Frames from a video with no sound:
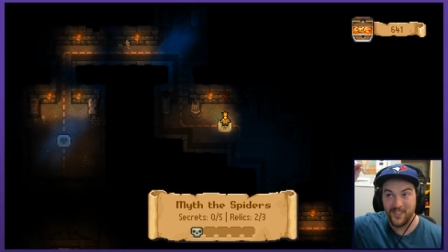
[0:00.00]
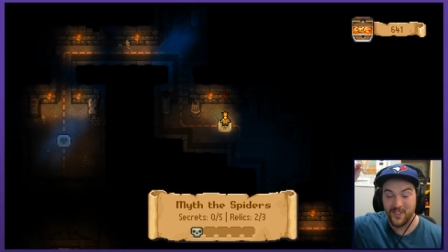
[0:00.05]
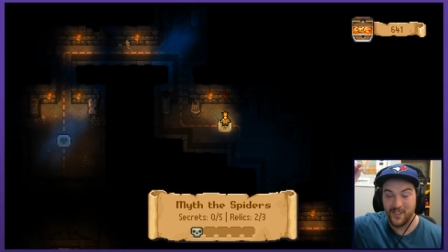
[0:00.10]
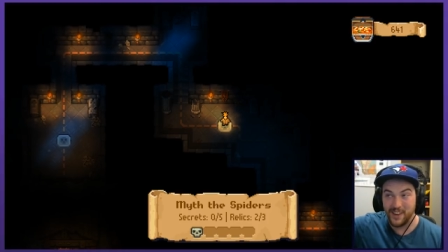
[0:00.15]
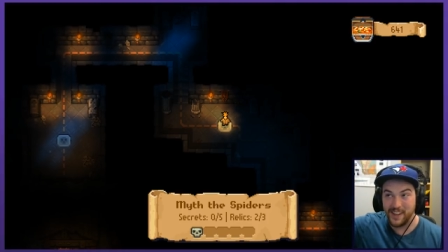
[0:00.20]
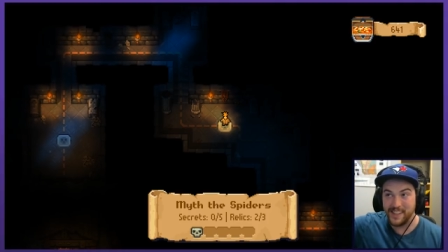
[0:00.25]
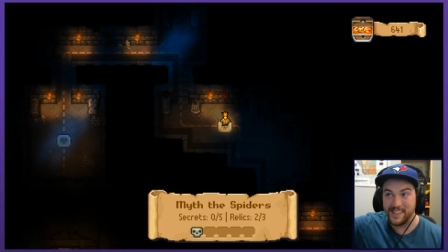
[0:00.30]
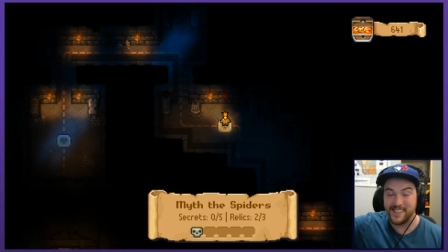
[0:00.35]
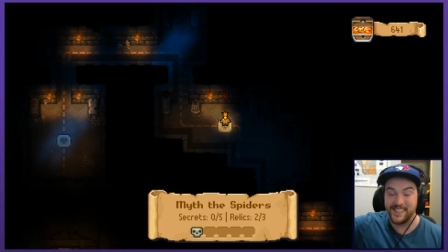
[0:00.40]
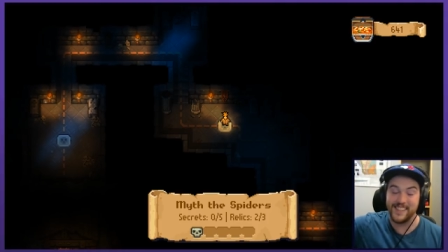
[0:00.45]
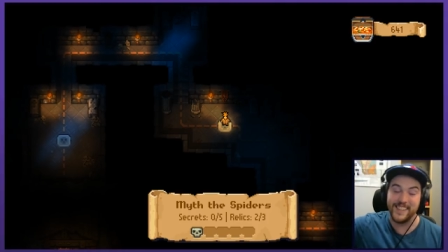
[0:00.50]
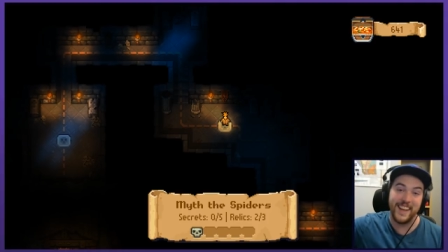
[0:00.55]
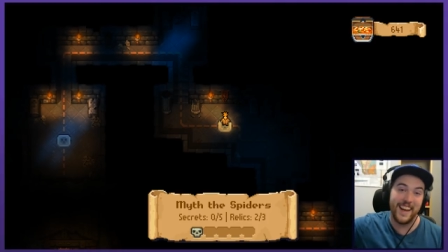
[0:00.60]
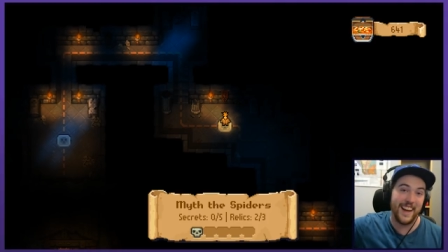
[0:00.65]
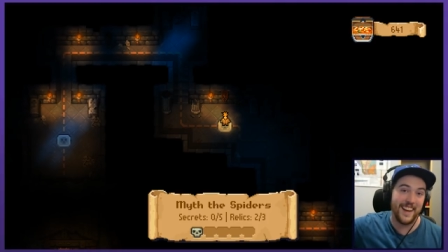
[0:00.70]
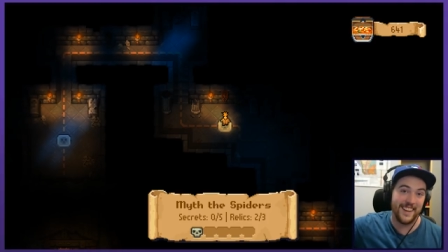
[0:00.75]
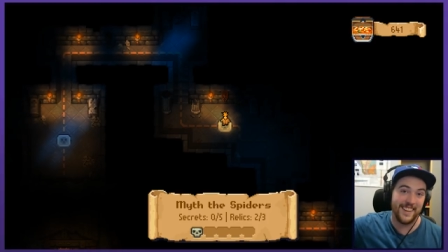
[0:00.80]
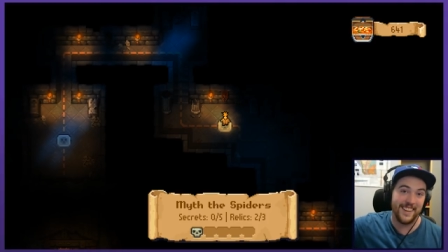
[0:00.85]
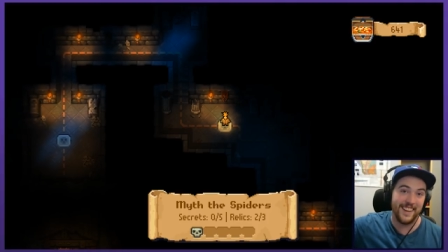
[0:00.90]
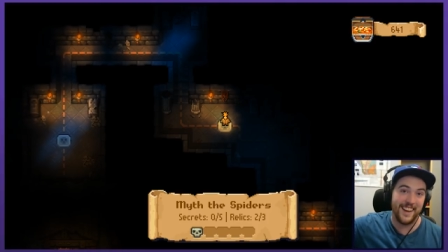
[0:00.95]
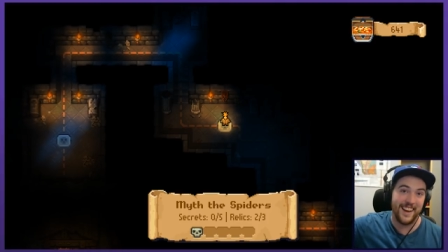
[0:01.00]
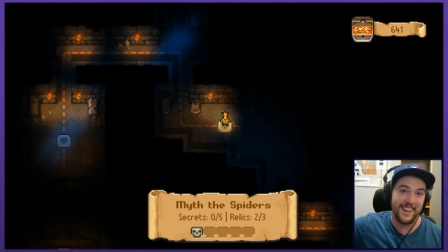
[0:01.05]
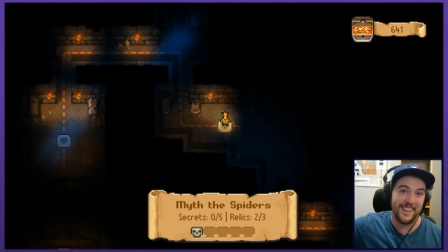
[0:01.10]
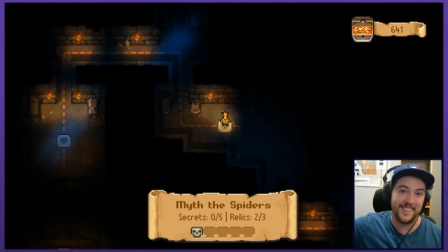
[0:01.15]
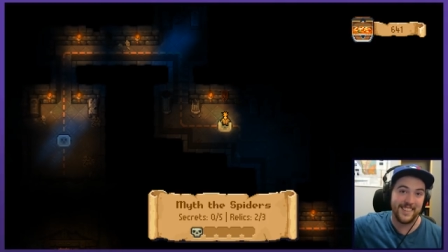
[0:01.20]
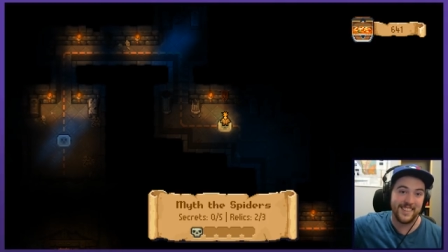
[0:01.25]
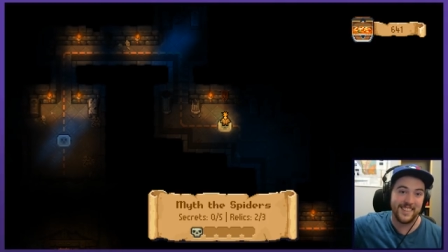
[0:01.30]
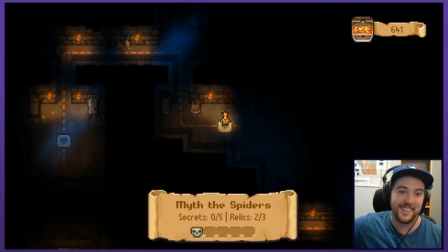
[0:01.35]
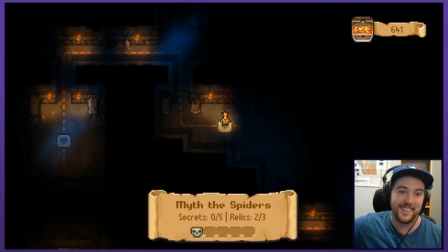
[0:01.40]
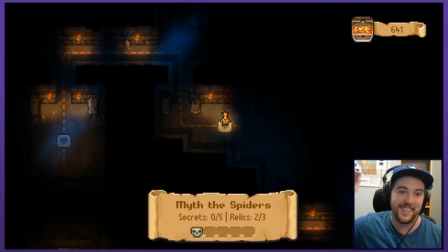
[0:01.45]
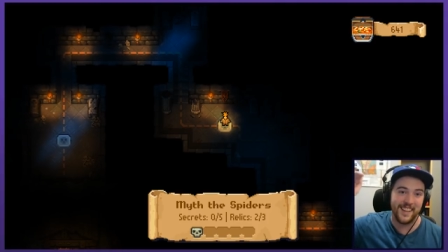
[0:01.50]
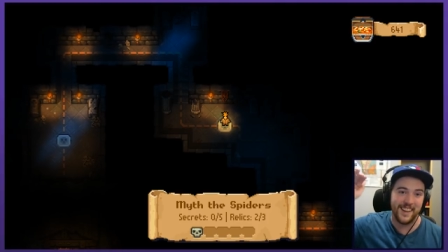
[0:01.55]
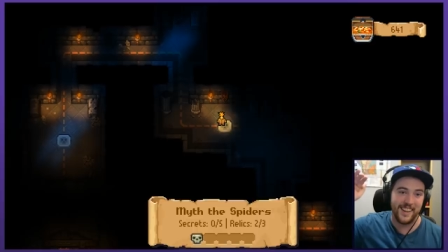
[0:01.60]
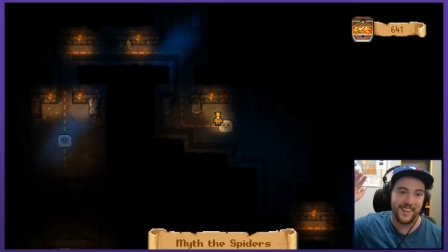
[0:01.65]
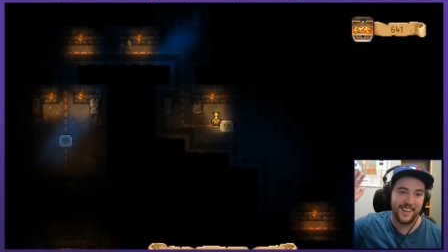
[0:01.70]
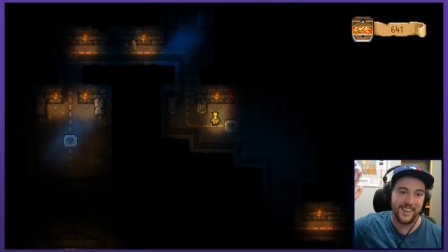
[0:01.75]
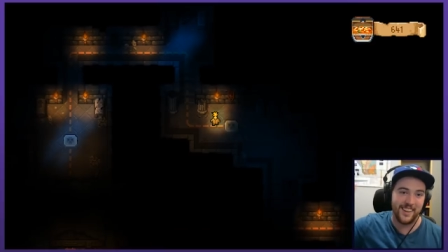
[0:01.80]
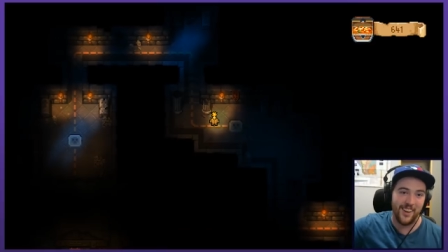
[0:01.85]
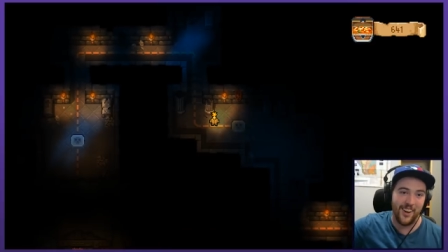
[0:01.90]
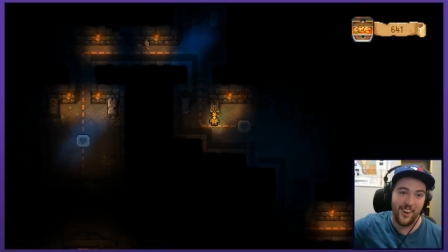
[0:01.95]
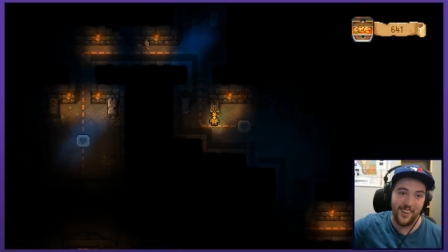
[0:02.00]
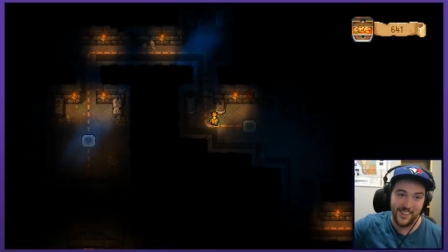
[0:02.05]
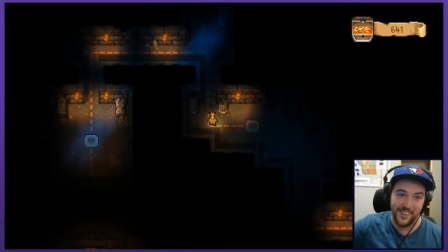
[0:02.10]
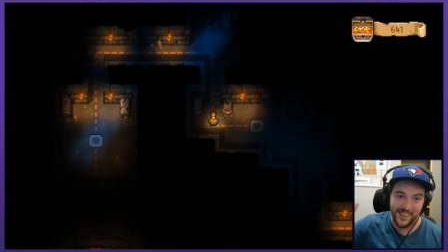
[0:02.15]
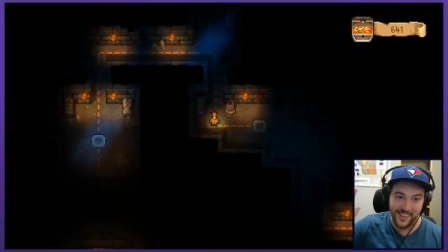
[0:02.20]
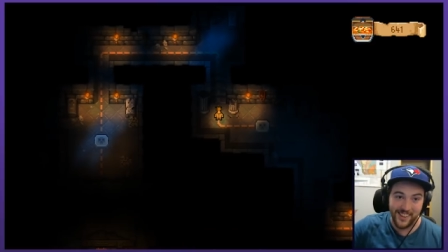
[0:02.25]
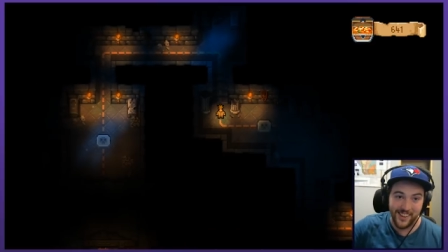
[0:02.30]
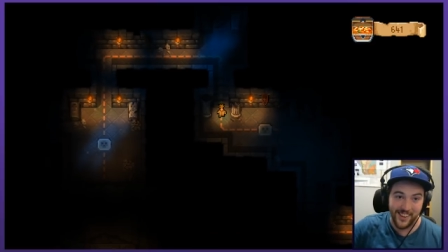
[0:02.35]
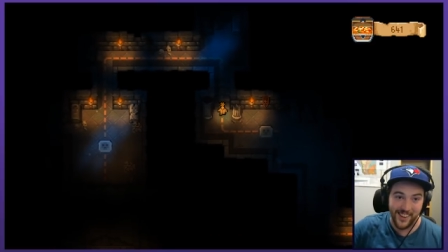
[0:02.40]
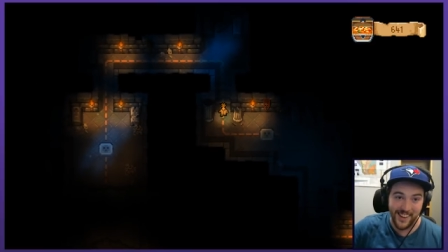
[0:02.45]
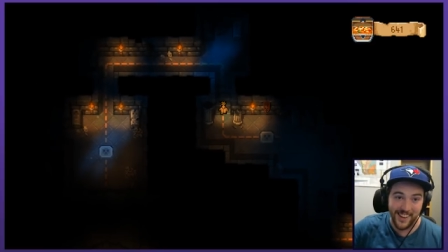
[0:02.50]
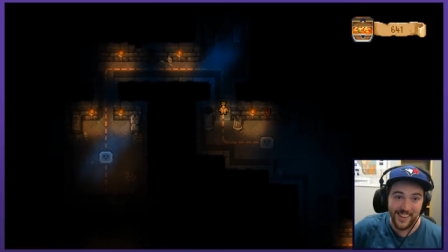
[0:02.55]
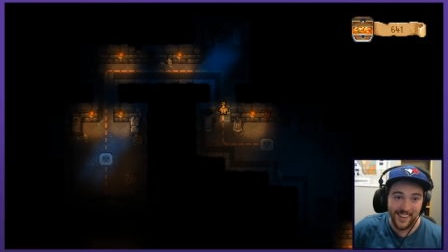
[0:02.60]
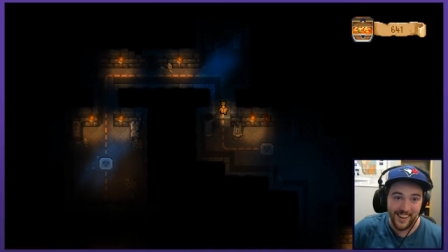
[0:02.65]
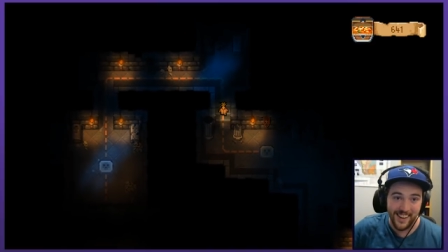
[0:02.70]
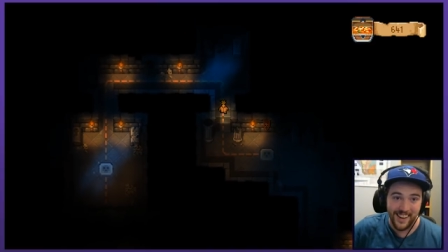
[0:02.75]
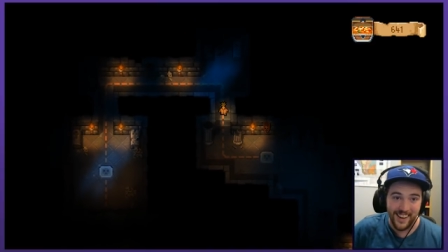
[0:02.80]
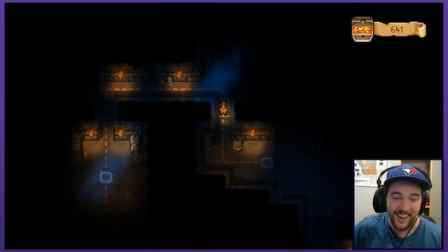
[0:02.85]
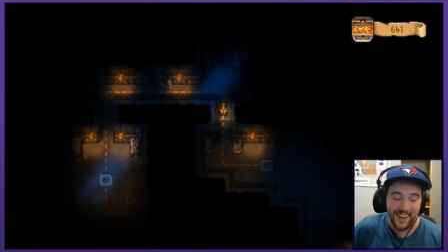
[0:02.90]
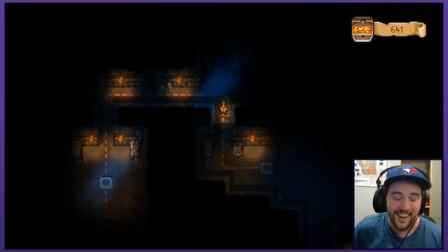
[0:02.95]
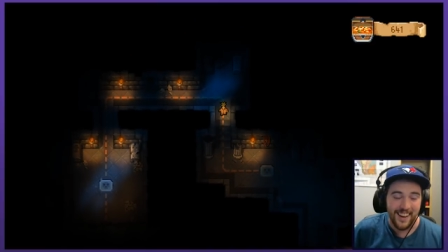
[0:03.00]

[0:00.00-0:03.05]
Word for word: reach the end and just like call it good